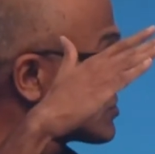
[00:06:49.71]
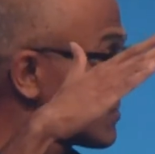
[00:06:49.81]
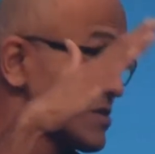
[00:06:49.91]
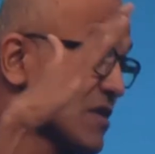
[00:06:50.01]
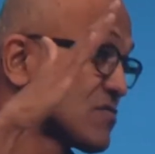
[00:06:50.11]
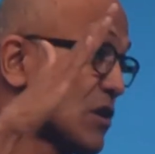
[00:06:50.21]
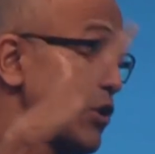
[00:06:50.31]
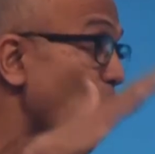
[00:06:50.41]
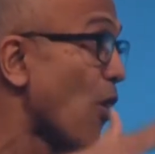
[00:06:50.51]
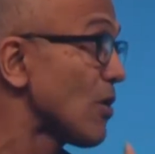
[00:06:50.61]
but there's the
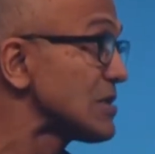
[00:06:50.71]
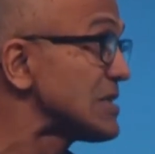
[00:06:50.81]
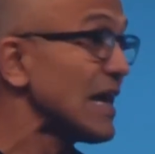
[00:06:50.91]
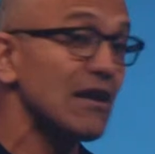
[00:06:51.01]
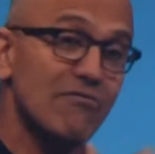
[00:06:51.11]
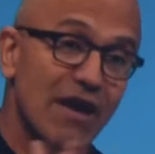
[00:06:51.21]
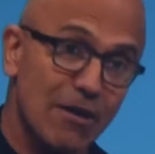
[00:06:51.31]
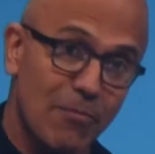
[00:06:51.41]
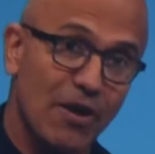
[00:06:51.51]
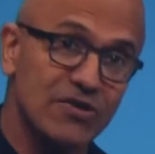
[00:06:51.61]
long tail of
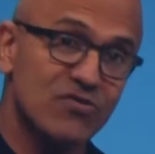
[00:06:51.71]
enterprise